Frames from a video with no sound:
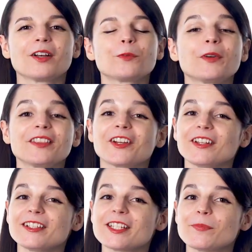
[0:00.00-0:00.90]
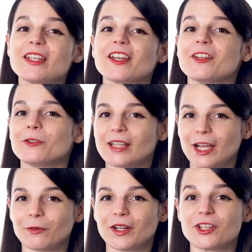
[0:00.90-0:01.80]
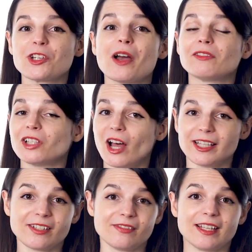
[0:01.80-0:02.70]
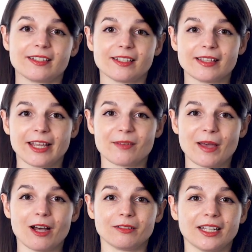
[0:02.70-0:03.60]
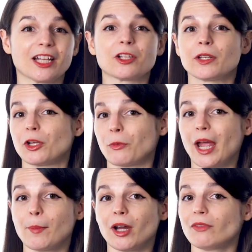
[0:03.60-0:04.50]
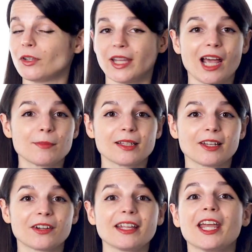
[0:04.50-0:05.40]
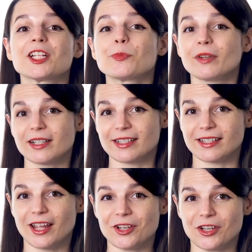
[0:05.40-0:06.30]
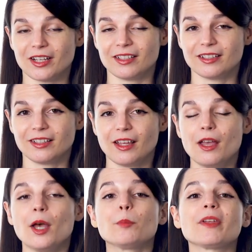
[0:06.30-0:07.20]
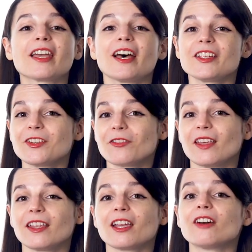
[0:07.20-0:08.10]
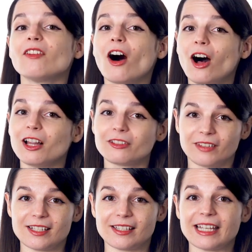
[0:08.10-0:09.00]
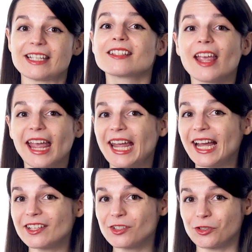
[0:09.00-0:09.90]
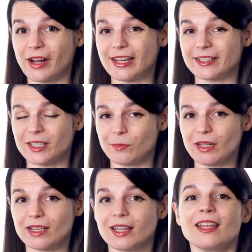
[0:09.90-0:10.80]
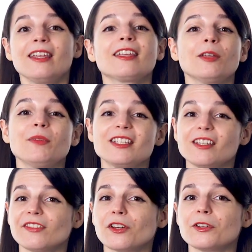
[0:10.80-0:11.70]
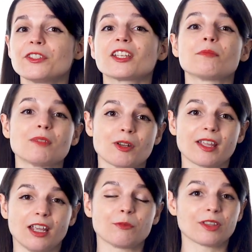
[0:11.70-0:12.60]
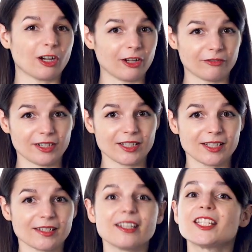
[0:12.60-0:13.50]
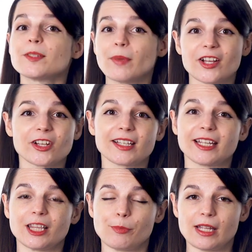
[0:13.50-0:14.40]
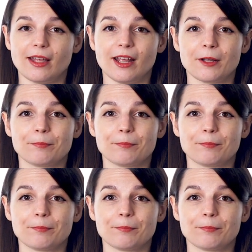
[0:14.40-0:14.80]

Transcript: When learning to speak a new language, you have lots of things to think about, including grammar, vocabulary, and pronunciation. Because you're thinking of all of these things and trying to speak, it can be difficult to communicate with confidence, especially in the beginning.